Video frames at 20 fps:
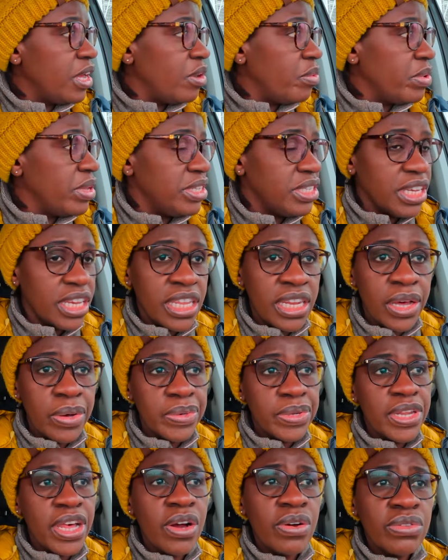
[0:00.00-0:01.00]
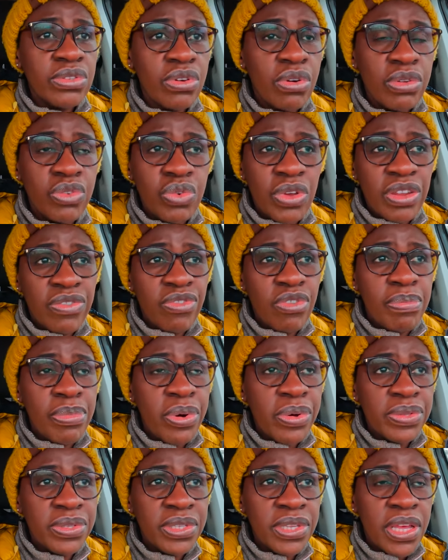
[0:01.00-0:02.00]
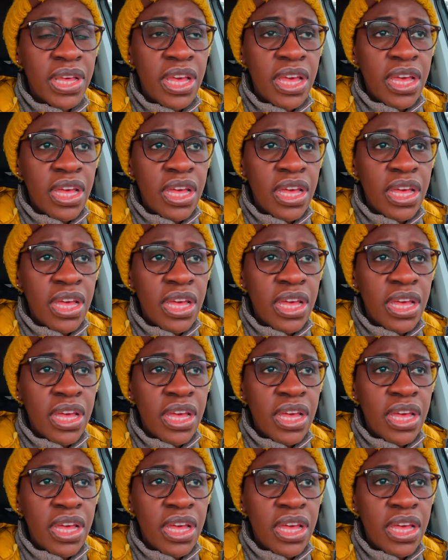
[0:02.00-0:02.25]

Uh, we're checking out now, so twenty-four pounds,